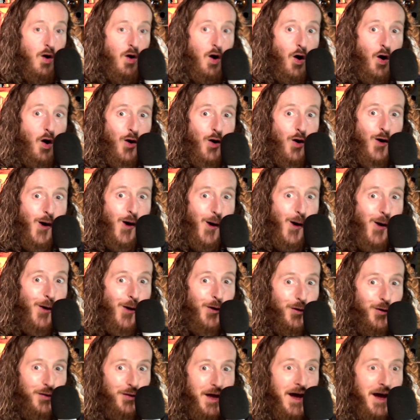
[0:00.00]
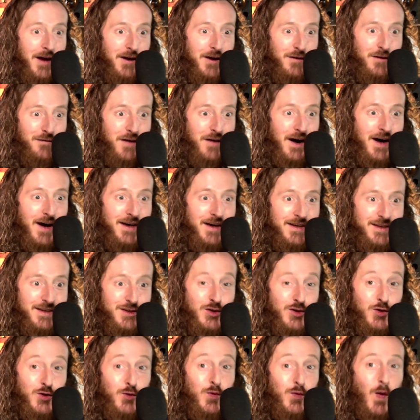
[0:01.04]
are all that divine.
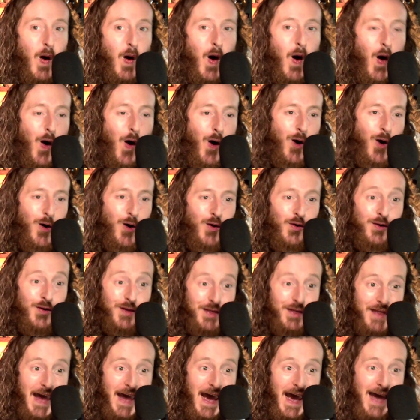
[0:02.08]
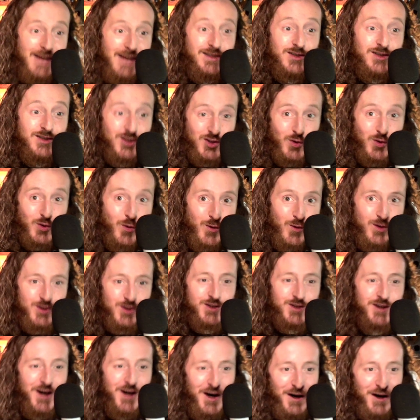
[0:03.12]
You are that source
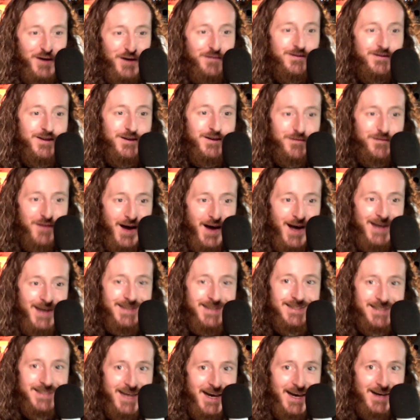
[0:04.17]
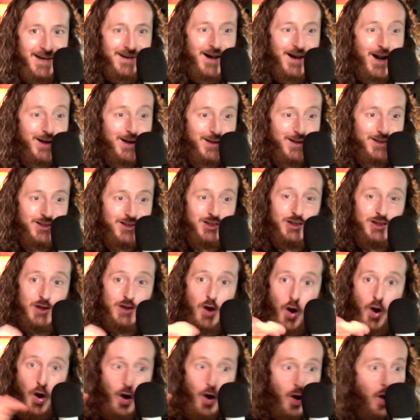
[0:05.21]
of divine technology,
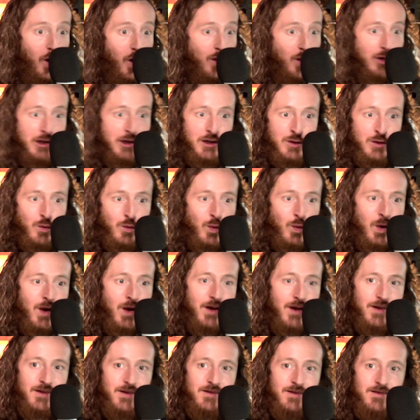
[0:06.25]
all in one.